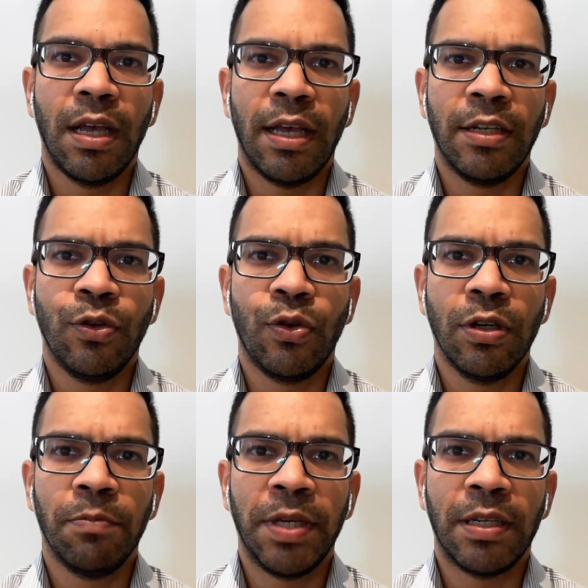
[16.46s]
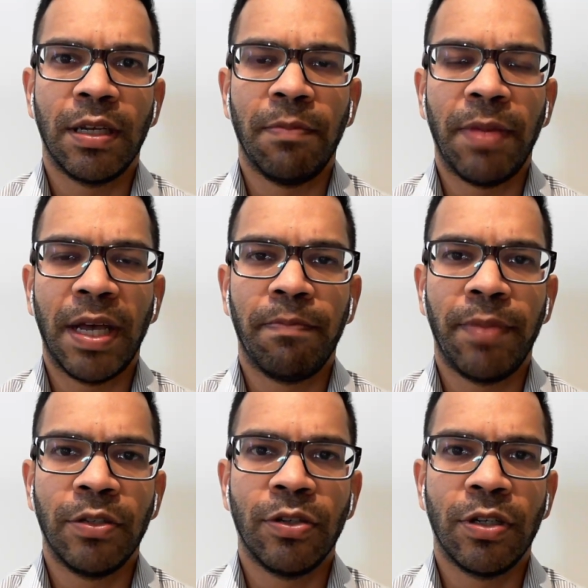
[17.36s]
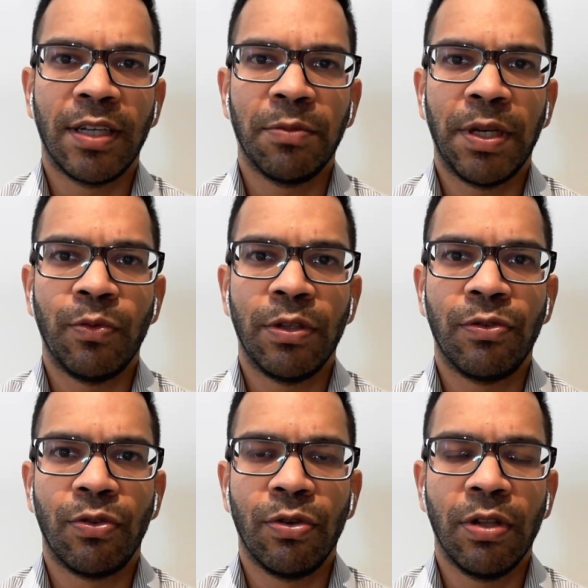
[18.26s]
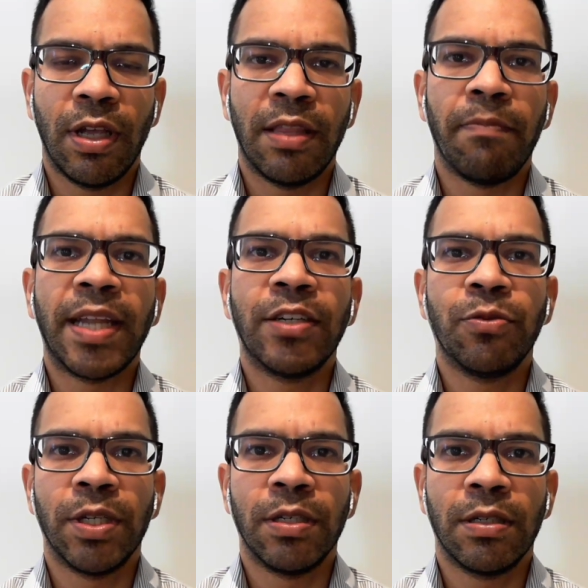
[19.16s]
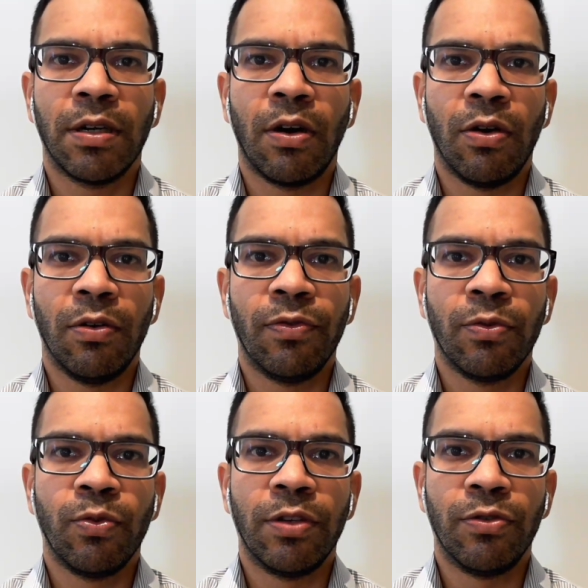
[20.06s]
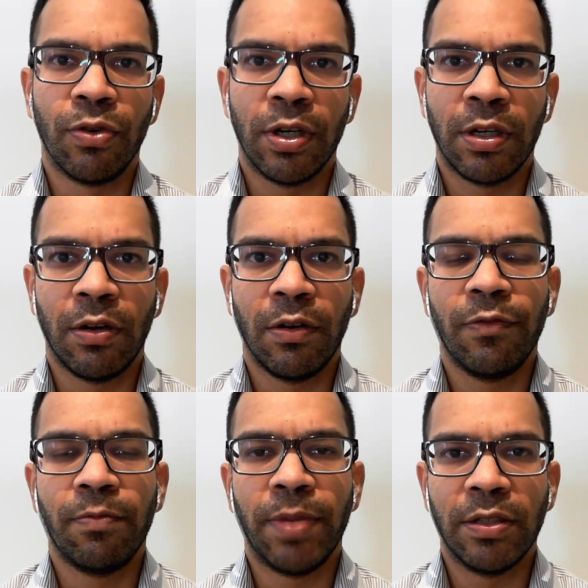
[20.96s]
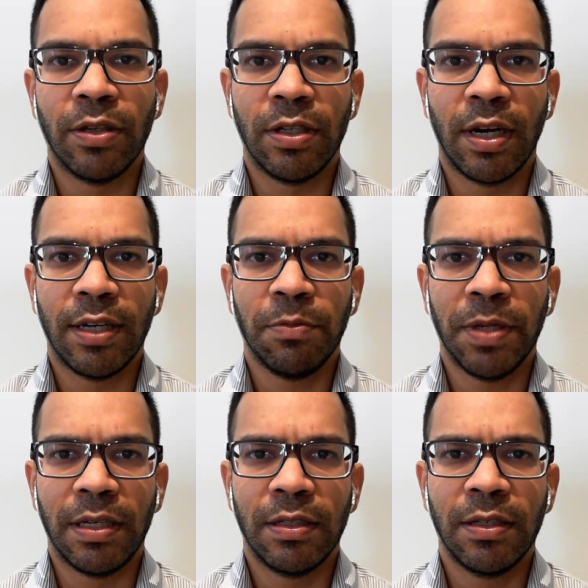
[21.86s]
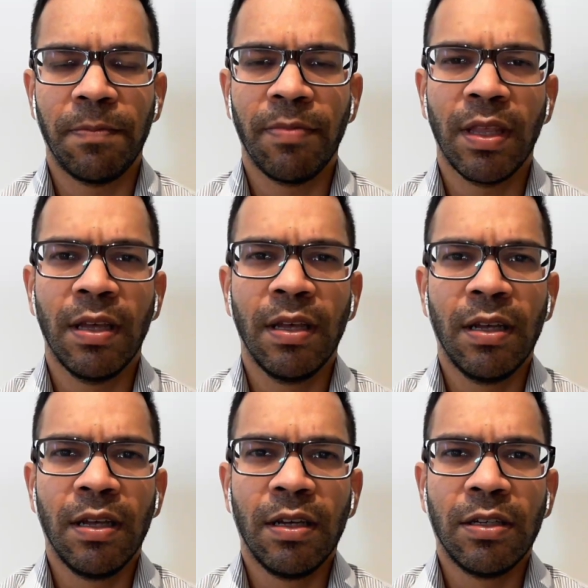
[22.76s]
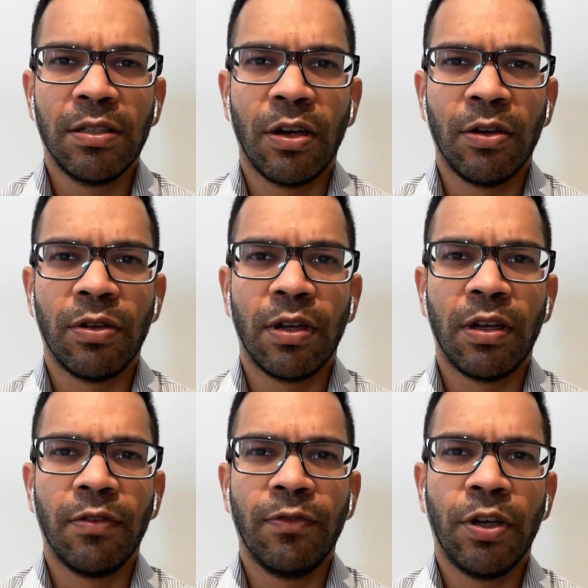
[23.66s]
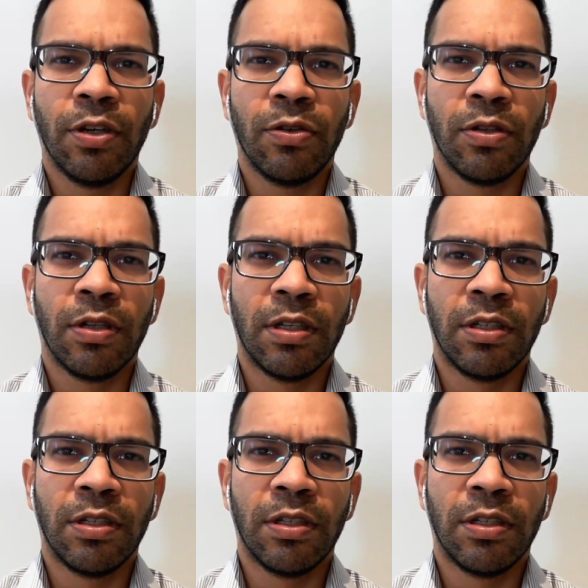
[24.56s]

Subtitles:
and talk a bit about benzodiazepine withdrawal and the management of withdrawing of benzodiazepines. So, Fergal,